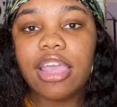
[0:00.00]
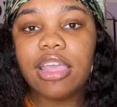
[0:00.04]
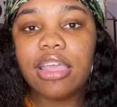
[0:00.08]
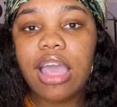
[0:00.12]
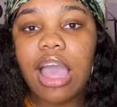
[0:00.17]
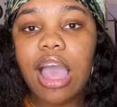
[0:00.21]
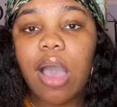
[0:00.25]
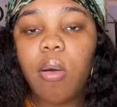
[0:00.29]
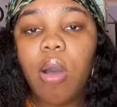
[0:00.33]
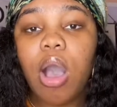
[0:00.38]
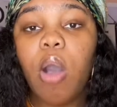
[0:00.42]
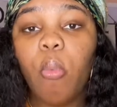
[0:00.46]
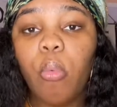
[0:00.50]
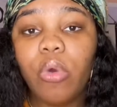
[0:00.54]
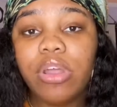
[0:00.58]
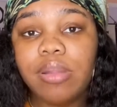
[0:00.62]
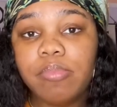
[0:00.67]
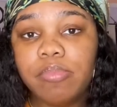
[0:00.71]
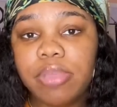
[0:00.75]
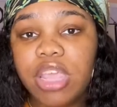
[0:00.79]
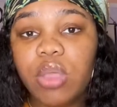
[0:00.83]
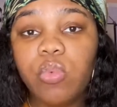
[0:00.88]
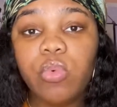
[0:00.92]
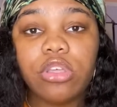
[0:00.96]
I want to
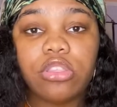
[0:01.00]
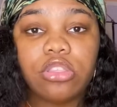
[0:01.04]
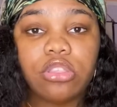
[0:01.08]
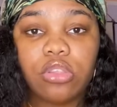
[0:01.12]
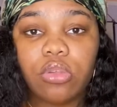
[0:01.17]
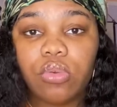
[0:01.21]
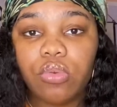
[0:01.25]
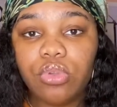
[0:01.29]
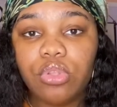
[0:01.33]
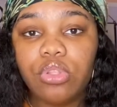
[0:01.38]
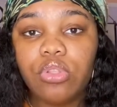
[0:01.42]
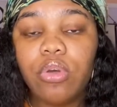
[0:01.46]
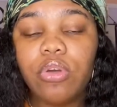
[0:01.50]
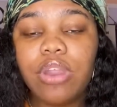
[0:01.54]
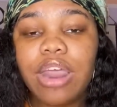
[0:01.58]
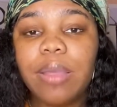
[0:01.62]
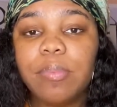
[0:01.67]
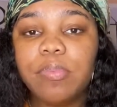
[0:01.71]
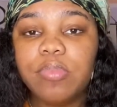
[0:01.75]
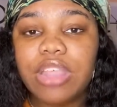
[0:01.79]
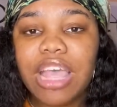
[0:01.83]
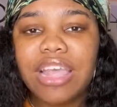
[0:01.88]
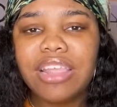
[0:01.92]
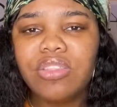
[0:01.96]
be with you. You know,
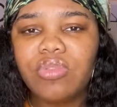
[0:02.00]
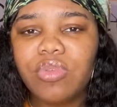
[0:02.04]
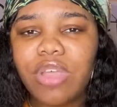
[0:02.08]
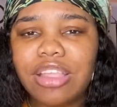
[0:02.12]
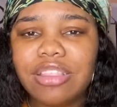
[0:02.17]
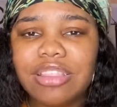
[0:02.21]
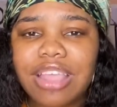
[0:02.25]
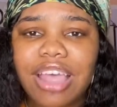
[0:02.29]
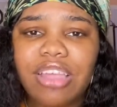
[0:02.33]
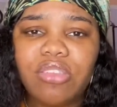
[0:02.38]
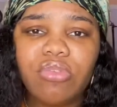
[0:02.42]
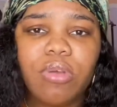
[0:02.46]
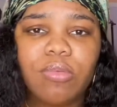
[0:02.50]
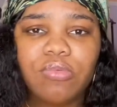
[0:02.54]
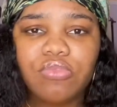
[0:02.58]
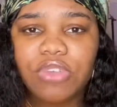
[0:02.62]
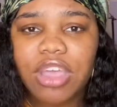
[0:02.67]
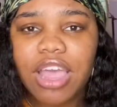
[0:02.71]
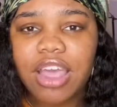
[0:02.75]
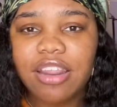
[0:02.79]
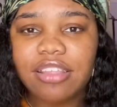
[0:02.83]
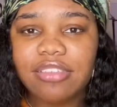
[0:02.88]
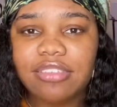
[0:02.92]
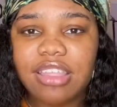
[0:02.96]
that's what I'm
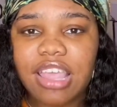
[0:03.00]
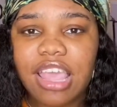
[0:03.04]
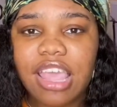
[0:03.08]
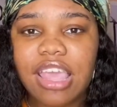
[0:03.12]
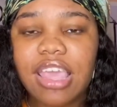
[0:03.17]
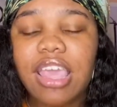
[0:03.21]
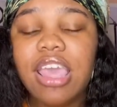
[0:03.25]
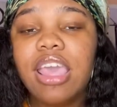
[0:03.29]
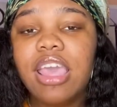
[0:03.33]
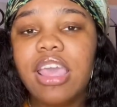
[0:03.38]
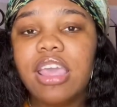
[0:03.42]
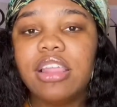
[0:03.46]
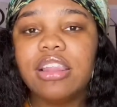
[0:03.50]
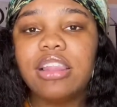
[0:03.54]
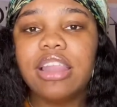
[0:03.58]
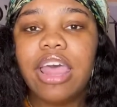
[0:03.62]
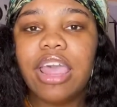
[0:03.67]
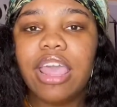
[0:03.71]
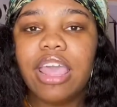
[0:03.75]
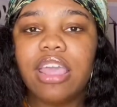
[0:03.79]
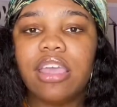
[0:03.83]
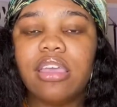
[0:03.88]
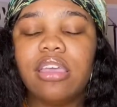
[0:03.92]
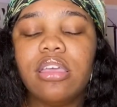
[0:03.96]
trying to say.
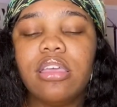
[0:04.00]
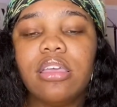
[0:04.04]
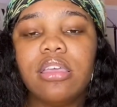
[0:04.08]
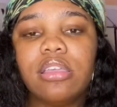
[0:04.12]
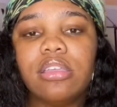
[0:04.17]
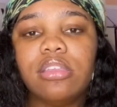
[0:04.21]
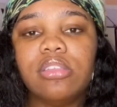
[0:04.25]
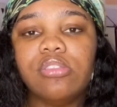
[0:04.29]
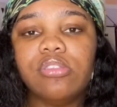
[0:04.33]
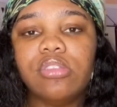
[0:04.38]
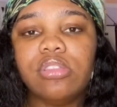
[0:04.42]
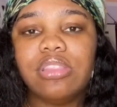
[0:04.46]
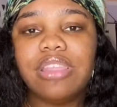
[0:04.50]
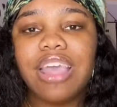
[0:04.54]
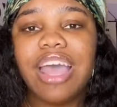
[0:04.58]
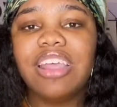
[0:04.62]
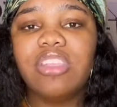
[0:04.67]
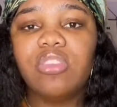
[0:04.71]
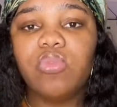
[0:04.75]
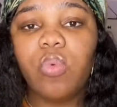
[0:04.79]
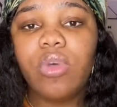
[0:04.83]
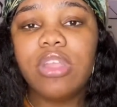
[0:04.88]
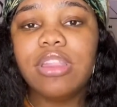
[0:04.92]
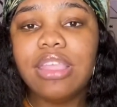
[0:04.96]
Like,
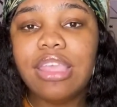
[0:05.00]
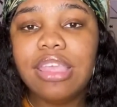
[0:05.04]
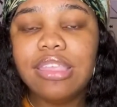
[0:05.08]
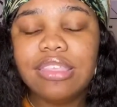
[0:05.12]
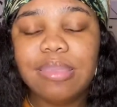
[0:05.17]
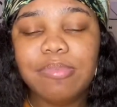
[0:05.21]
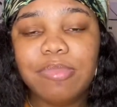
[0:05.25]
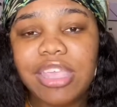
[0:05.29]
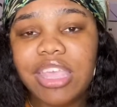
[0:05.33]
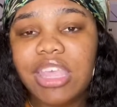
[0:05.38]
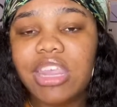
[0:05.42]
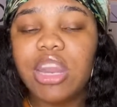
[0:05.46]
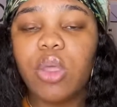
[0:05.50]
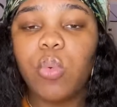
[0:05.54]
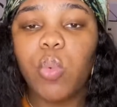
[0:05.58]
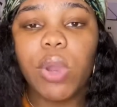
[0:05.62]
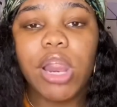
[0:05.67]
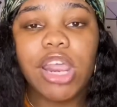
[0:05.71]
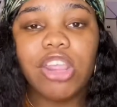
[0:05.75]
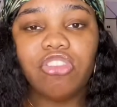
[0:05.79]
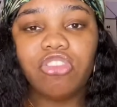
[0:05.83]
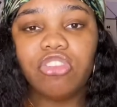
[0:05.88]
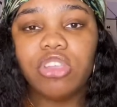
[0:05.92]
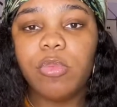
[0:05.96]
that's what needs to be in a
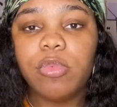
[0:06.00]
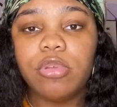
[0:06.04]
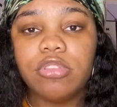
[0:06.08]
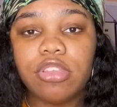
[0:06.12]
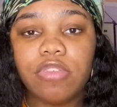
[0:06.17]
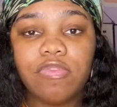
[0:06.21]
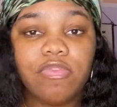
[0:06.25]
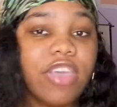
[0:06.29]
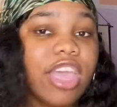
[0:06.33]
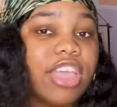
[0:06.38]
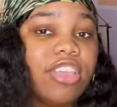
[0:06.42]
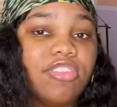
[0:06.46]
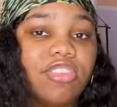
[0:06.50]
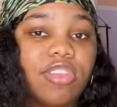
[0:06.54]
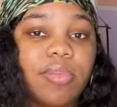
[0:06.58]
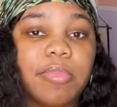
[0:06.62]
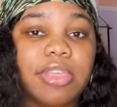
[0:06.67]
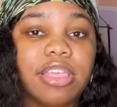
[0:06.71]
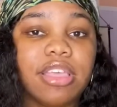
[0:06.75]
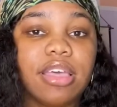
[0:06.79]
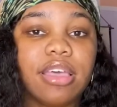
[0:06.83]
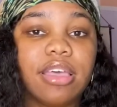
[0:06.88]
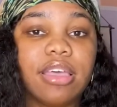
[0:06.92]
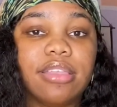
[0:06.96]
relationship, with affection,
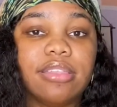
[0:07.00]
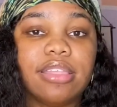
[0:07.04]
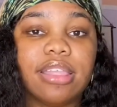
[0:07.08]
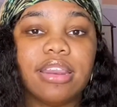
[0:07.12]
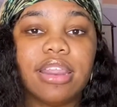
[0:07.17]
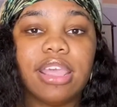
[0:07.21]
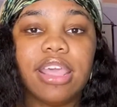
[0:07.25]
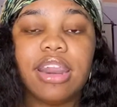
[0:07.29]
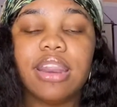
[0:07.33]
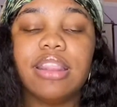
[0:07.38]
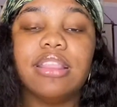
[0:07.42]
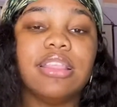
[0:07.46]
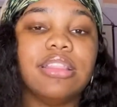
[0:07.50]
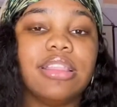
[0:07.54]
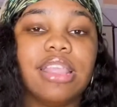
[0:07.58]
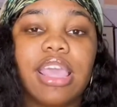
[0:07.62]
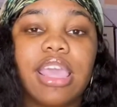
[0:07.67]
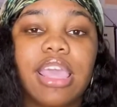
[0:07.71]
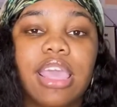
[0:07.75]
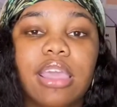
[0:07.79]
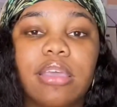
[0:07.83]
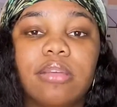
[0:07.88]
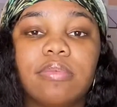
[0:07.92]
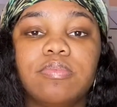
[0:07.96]
because at the end of the
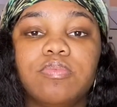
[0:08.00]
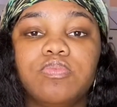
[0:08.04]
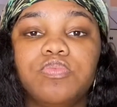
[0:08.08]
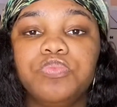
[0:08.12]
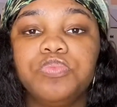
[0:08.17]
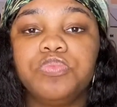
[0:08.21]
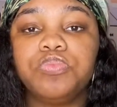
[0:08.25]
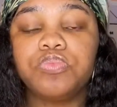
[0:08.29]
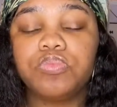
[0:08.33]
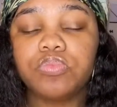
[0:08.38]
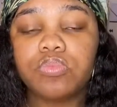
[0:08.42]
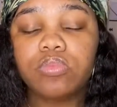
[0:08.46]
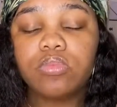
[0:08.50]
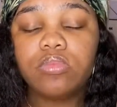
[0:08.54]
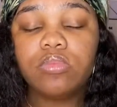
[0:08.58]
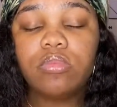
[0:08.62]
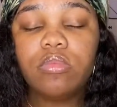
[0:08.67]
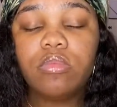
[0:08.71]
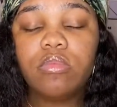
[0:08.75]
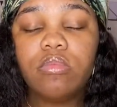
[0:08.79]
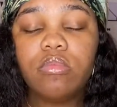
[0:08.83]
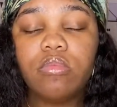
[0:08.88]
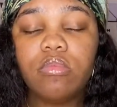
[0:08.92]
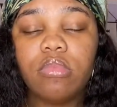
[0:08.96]
day,
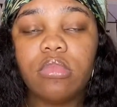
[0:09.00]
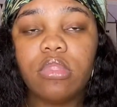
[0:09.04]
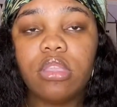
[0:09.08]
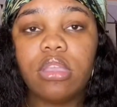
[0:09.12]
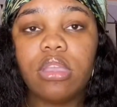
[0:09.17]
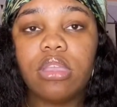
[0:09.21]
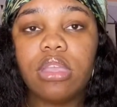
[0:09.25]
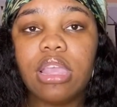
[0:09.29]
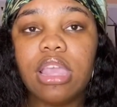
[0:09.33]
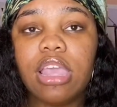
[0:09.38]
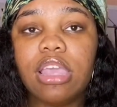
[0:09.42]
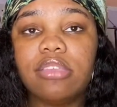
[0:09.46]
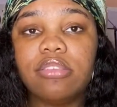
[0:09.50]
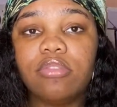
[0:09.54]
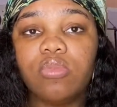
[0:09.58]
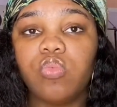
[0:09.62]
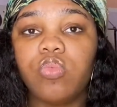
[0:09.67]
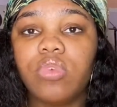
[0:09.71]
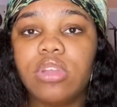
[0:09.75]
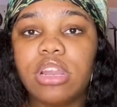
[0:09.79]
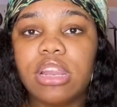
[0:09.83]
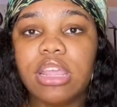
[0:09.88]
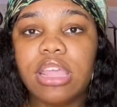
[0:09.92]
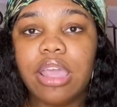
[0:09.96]
it's
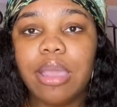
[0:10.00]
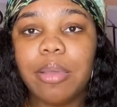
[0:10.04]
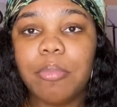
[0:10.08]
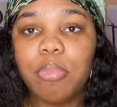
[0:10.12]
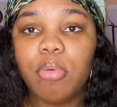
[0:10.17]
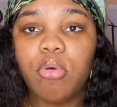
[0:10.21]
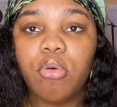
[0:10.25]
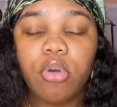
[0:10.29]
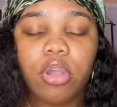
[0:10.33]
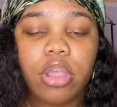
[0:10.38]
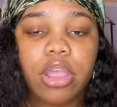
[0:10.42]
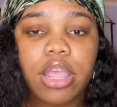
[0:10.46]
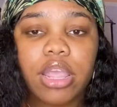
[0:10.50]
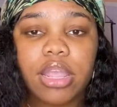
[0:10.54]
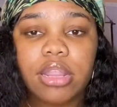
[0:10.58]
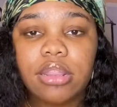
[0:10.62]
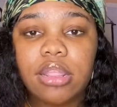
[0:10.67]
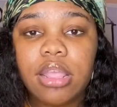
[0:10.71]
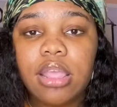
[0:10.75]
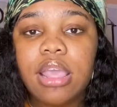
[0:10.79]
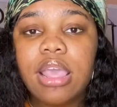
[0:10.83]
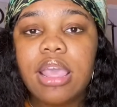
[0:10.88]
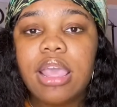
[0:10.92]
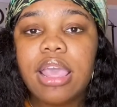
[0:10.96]
really important
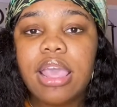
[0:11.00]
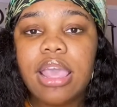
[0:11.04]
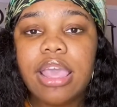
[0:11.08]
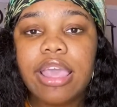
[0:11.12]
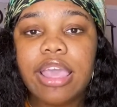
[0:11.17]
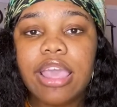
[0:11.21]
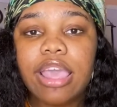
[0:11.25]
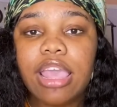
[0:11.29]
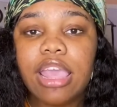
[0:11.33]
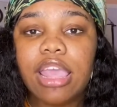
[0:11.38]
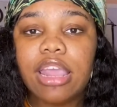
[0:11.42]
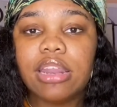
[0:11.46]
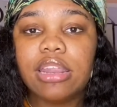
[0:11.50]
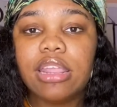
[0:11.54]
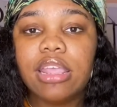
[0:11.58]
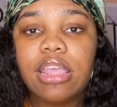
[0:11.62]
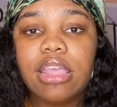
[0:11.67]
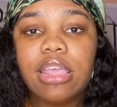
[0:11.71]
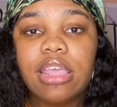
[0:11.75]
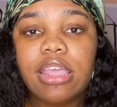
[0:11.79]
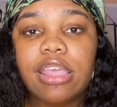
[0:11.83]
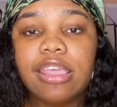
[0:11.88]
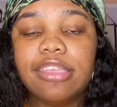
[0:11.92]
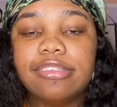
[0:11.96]
and
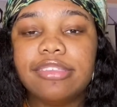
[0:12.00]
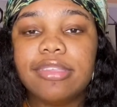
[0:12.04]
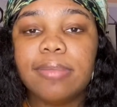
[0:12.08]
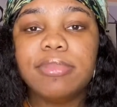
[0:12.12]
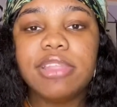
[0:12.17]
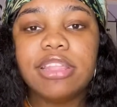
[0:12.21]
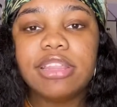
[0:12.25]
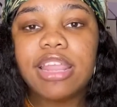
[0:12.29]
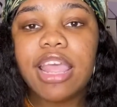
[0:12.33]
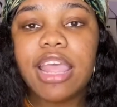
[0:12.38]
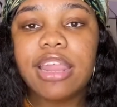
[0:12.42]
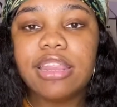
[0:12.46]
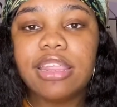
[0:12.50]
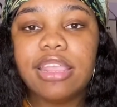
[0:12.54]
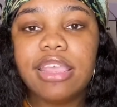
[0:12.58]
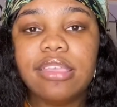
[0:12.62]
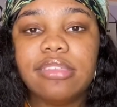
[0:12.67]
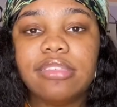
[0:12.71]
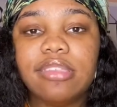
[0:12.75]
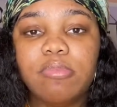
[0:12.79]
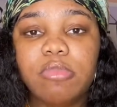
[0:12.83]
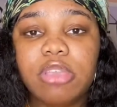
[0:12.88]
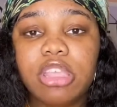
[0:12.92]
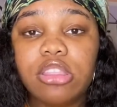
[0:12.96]
it's something that needs
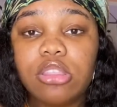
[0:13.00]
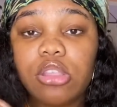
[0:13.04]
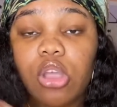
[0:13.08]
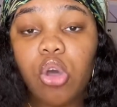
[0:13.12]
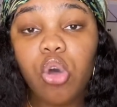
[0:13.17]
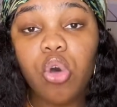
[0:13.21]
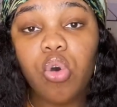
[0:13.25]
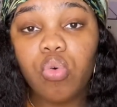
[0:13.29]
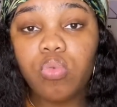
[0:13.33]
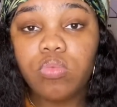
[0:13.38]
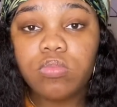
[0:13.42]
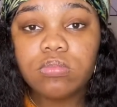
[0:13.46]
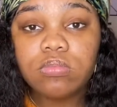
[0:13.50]
to be known.